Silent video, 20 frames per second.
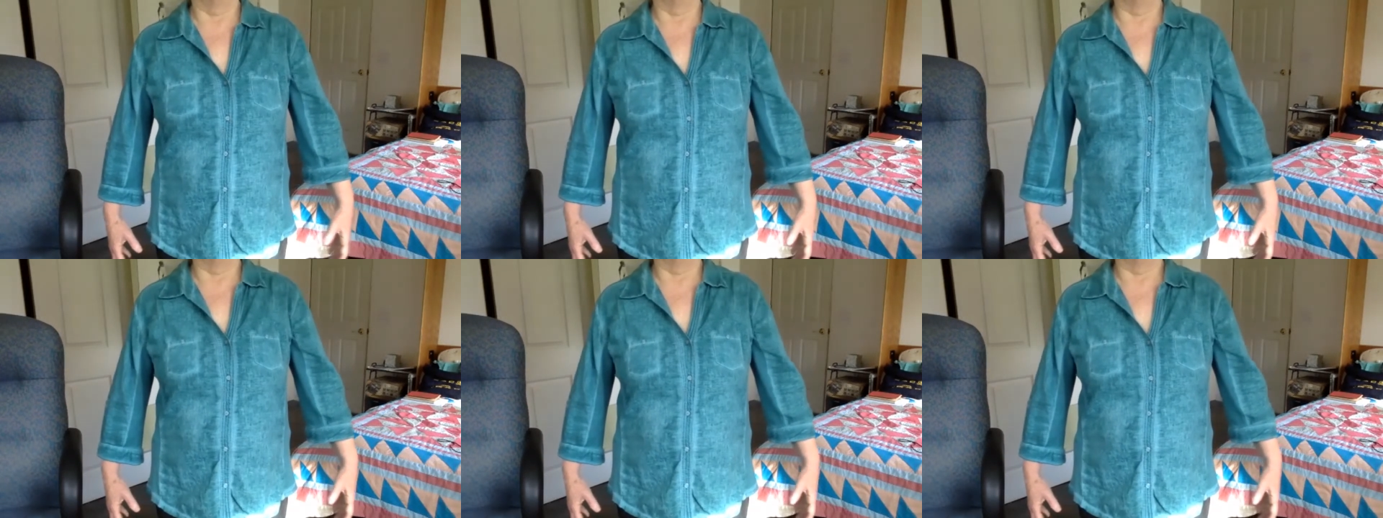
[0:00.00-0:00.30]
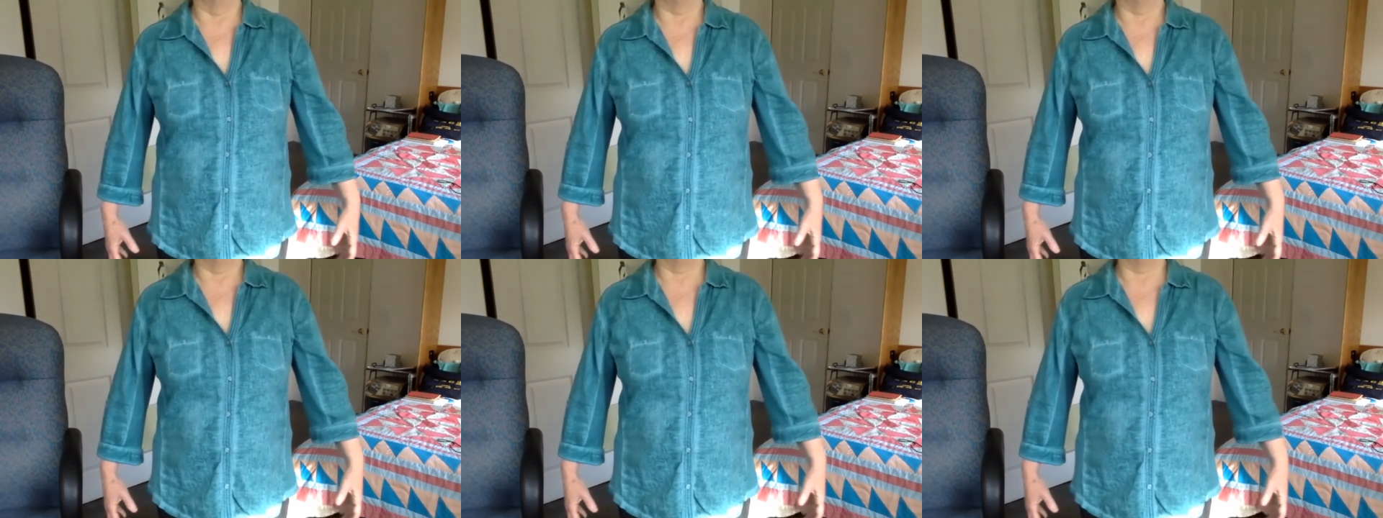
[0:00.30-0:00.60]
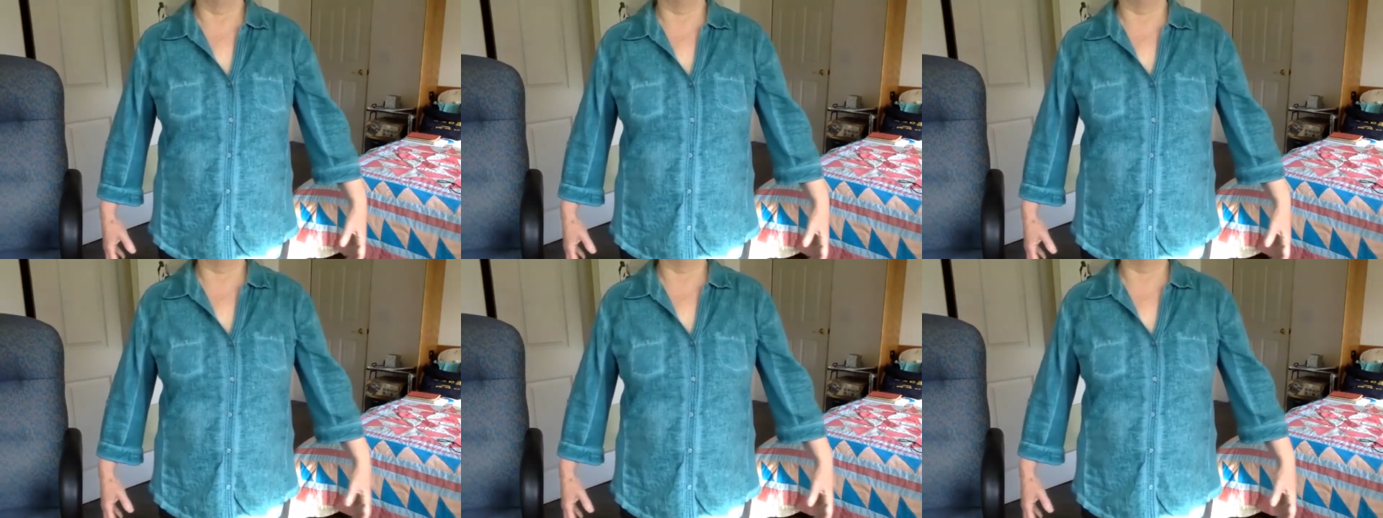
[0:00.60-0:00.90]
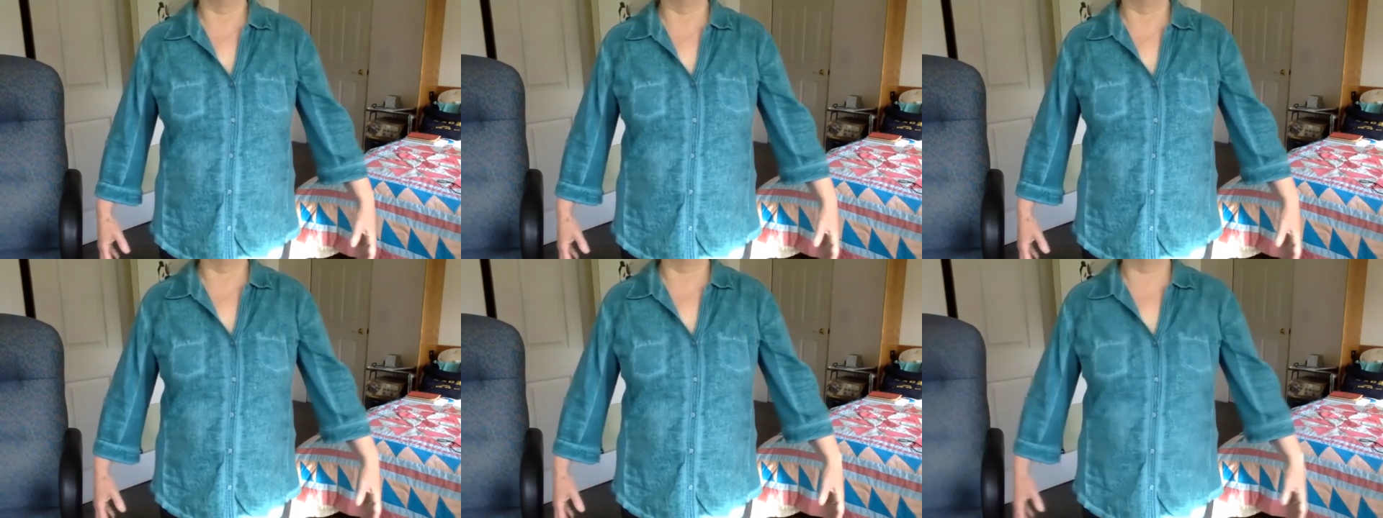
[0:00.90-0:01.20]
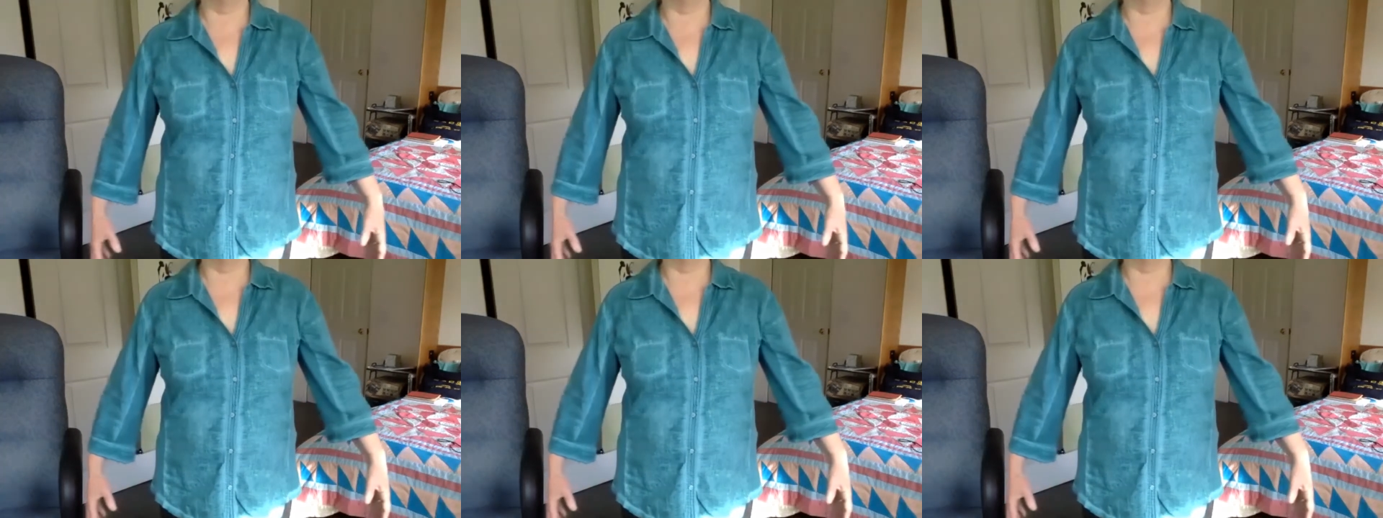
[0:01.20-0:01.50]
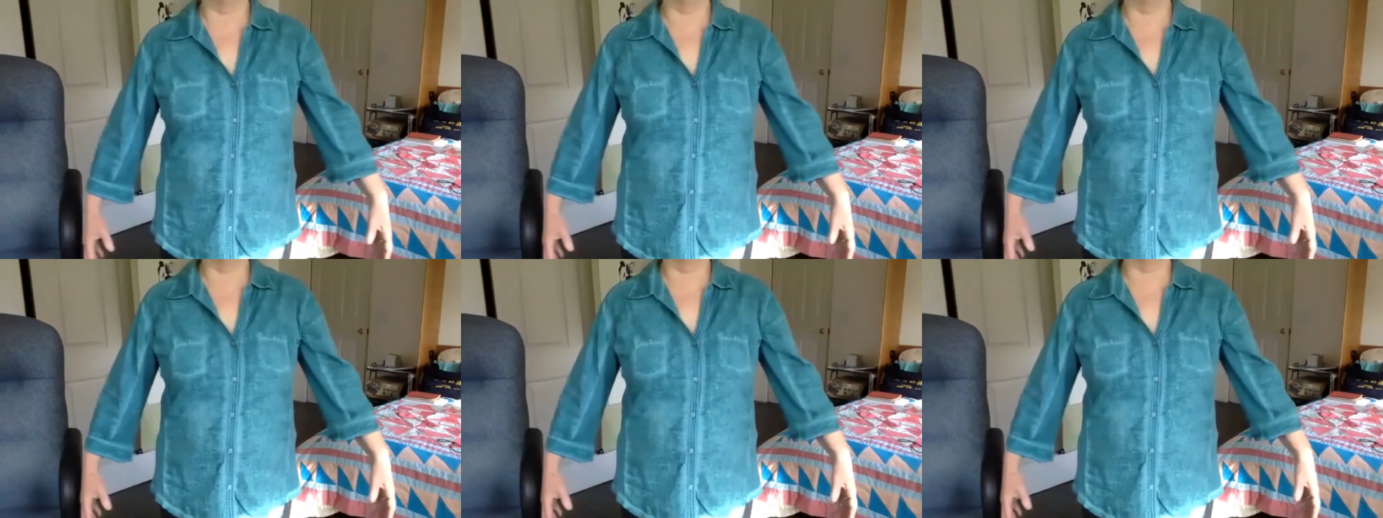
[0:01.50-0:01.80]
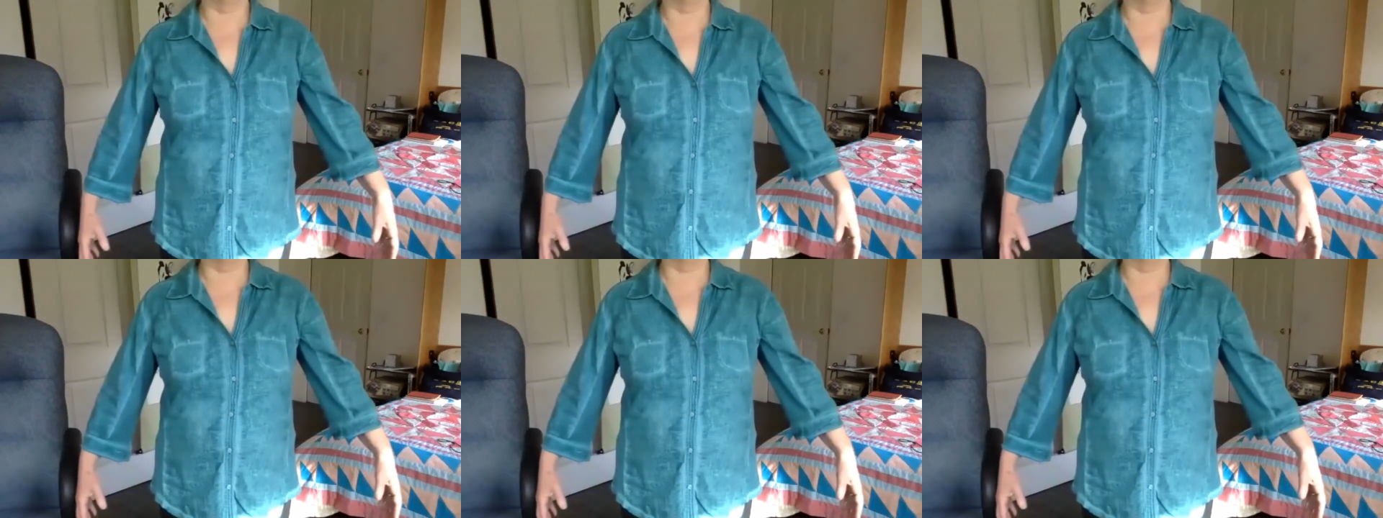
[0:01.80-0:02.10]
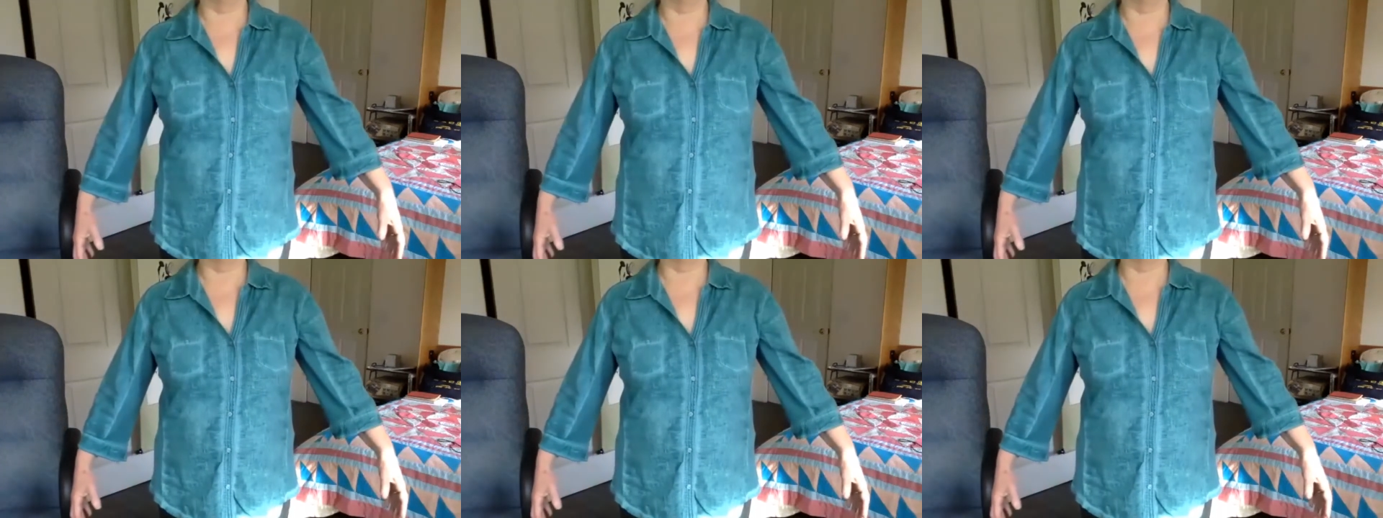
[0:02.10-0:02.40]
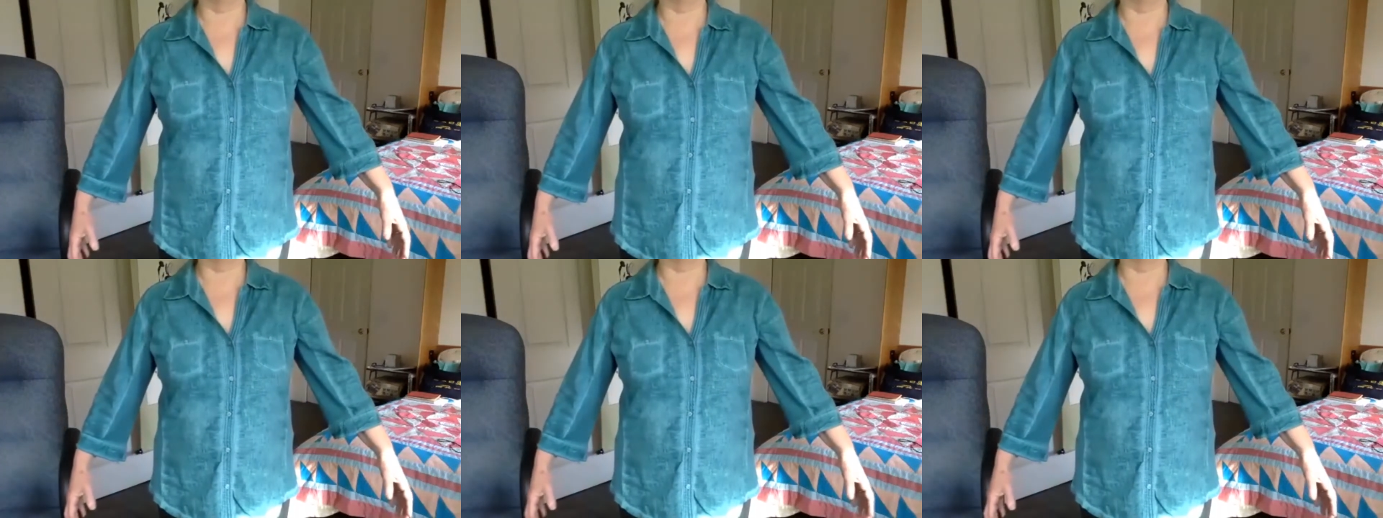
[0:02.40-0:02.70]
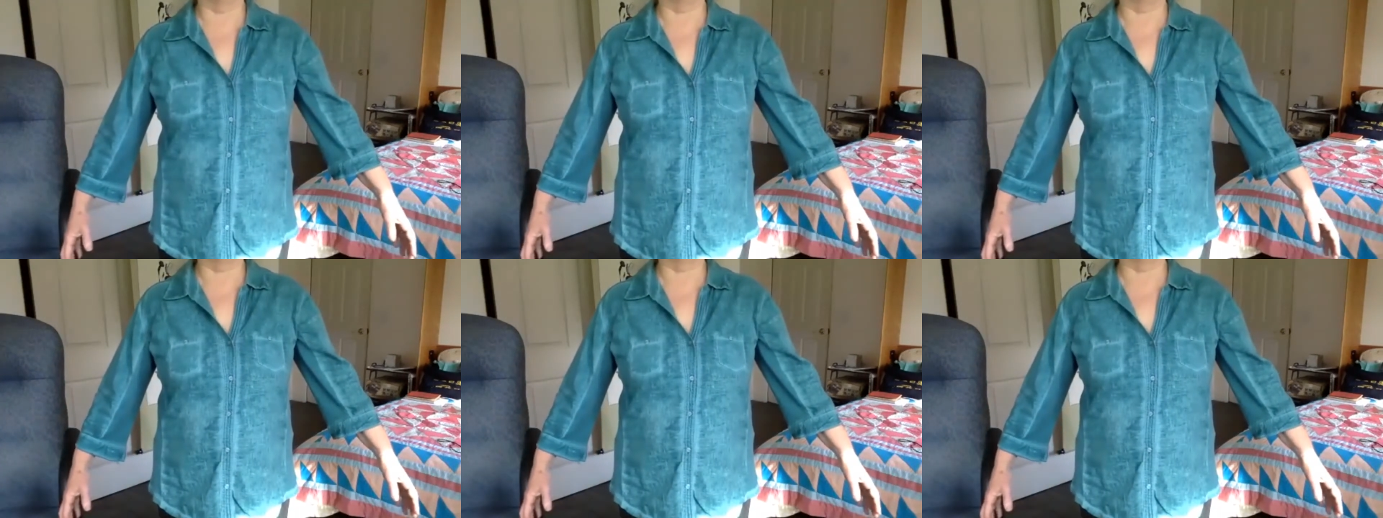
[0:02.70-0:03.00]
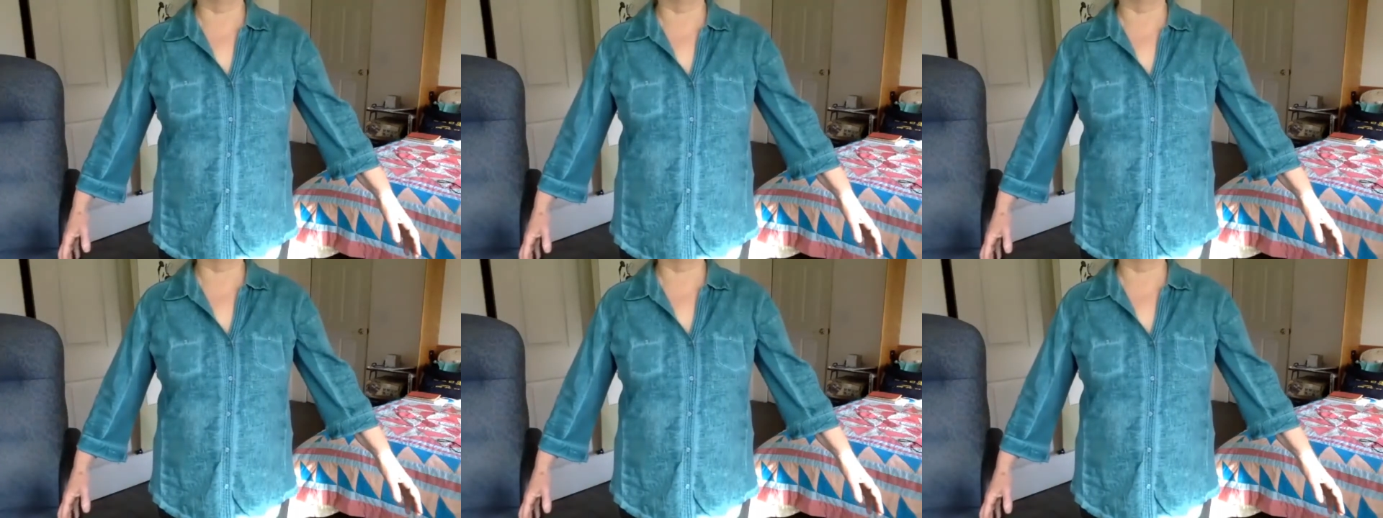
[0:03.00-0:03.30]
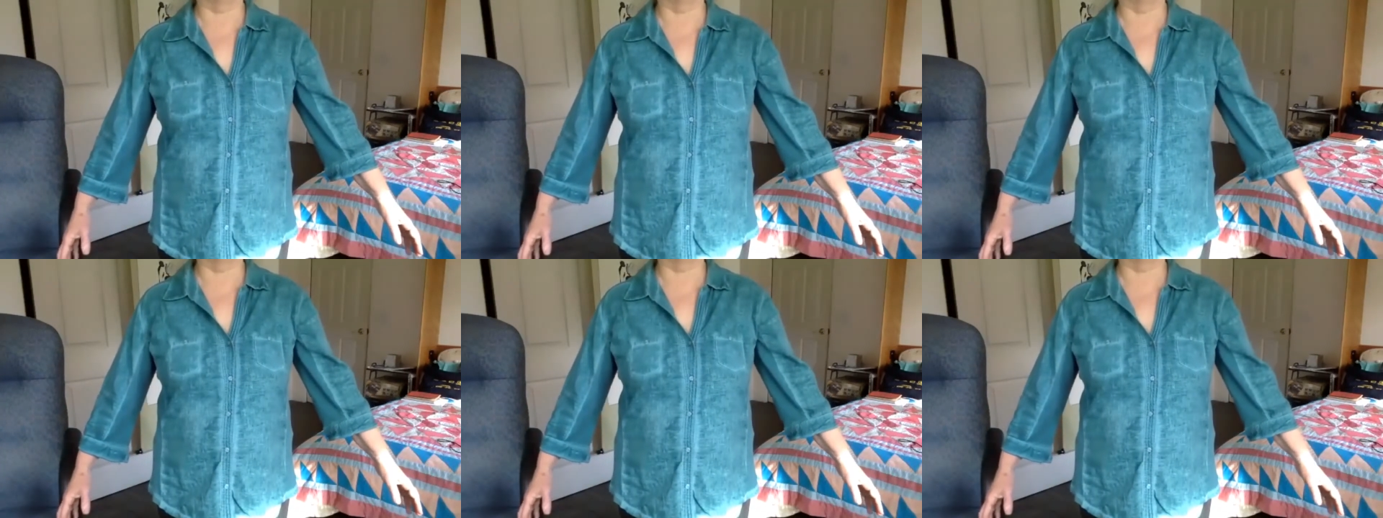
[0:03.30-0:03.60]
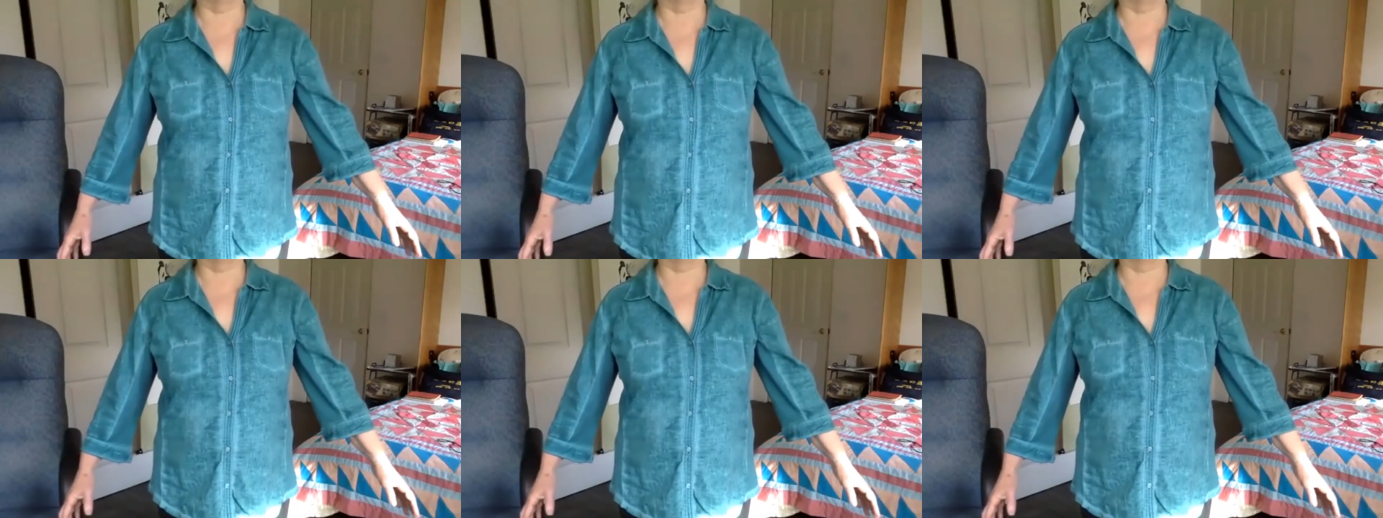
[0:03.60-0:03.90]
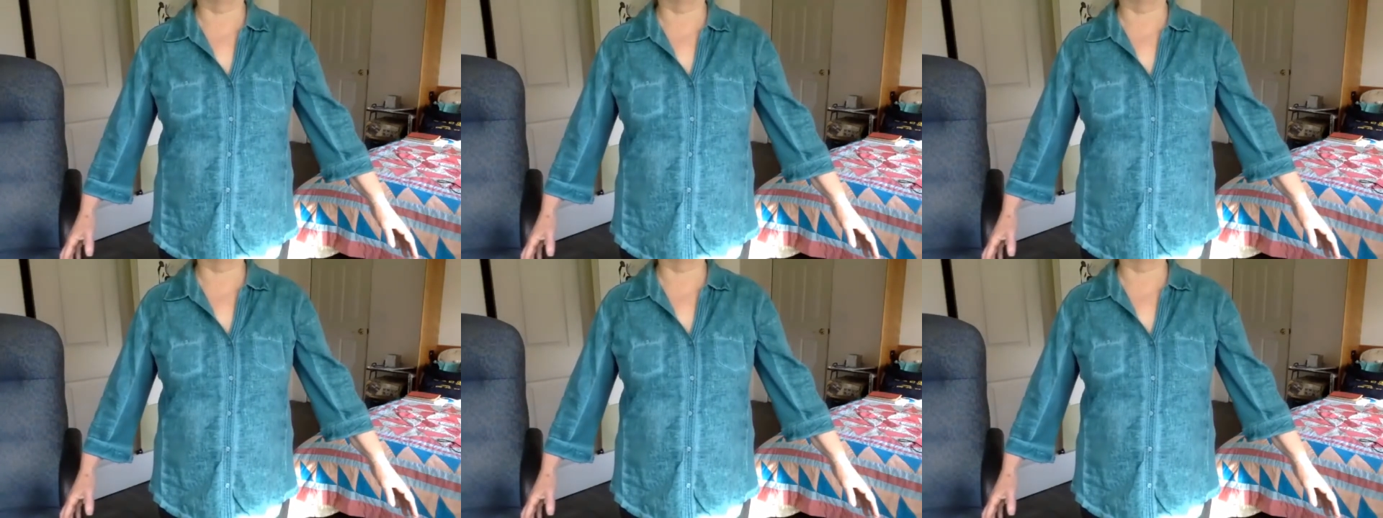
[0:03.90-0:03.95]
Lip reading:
[unreadable: no face in view]